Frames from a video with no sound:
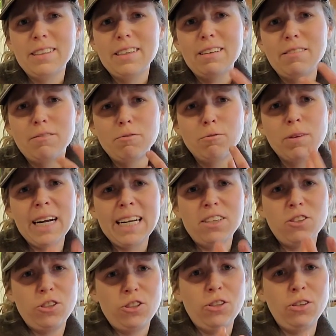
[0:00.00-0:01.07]

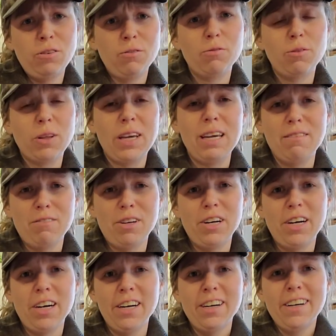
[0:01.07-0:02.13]
rich
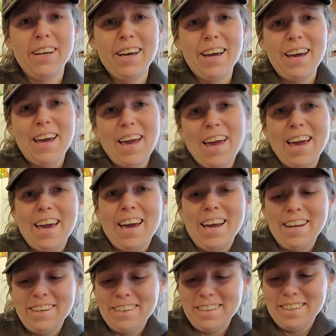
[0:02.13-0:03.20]
flavor.
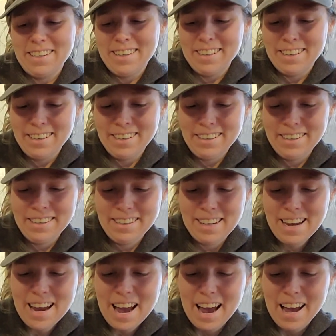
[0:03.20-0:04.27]
And
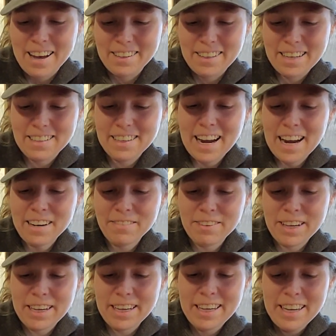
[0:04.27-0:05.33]
yeah, that's kind of
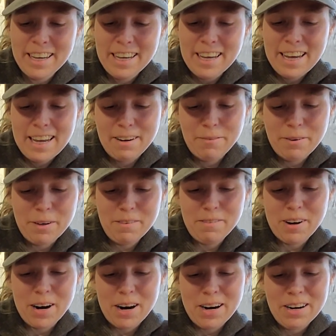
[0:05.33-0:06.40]
like in one of
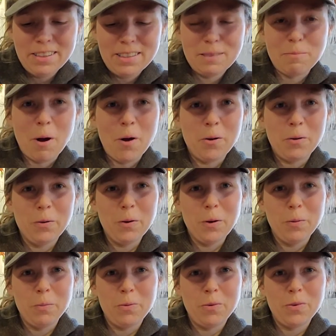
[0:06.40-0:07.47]
our small
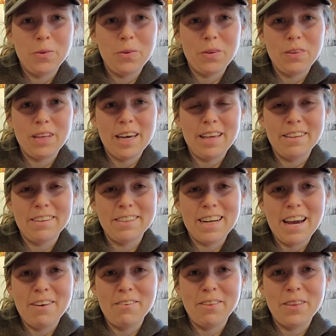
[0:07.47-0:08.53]
groups the other
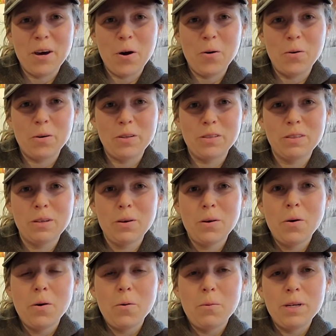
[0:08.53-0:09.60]
day with the Oaks,
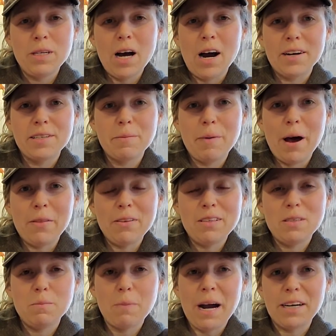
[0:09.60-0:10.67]
we talked about the
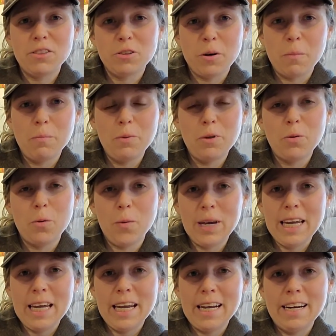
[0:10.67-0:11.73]
spectrum
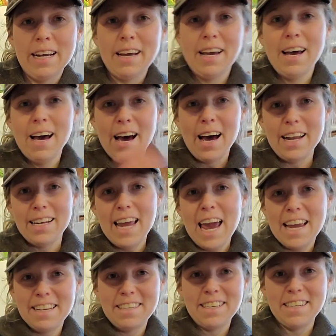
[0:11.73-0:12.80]
between a
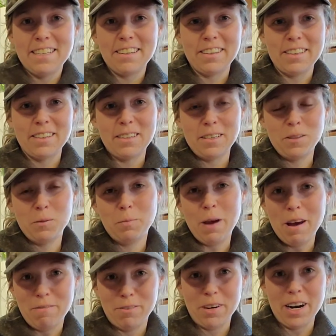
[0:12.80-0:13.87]
tasty, delicious
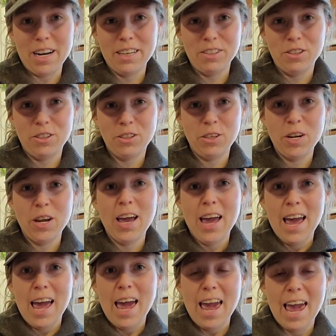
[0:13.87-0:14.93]
beverage
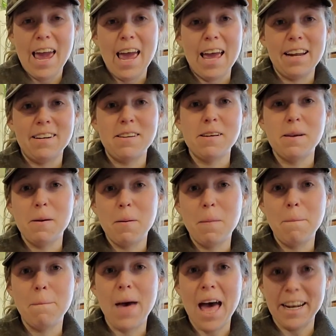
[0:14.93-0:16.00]
and
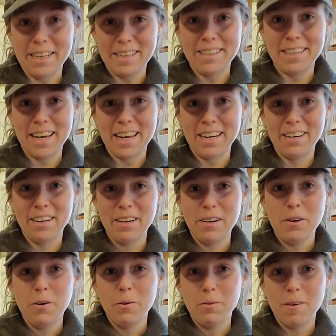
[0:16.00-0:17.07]
medicine,
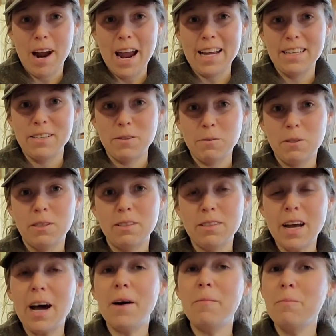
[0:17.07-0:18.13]
right? And so
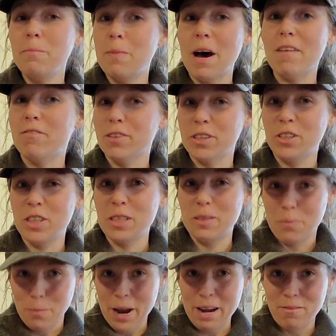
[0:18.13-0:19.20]
some beverages
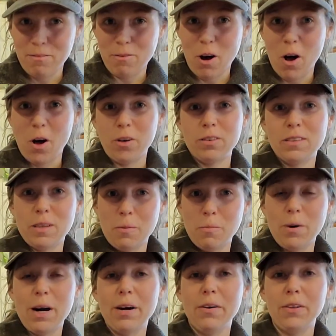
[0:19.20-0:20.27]
might fall
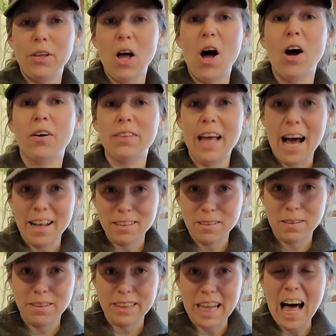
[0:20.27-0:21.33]
somewhere along that
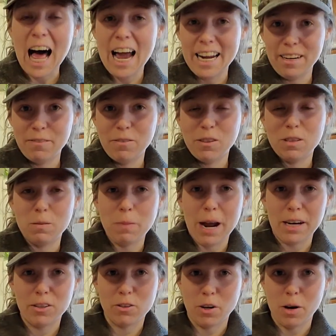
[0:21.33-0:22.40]
line of the
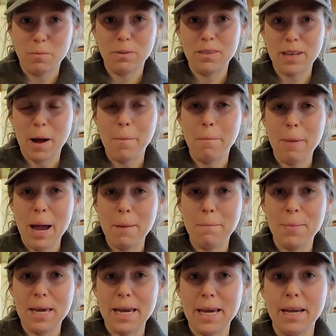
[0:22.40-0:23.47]
spectrum. Some might
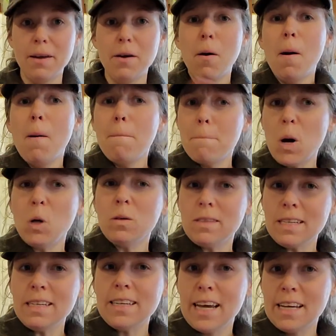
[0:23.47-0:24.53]
be
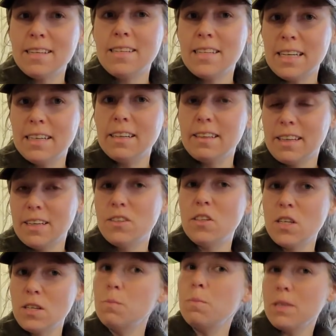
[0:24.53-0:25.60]
mostly tasty and
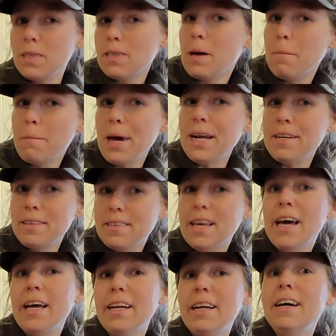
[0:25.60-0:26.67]
delicious, but some
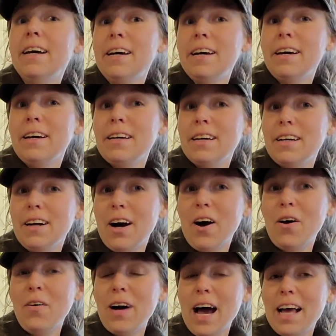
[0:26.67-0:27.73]
medicine.
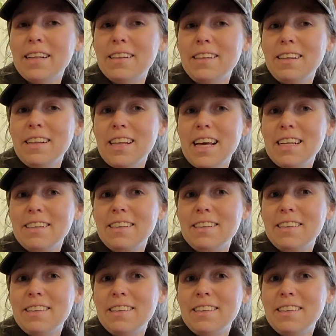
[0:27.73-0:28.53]
and then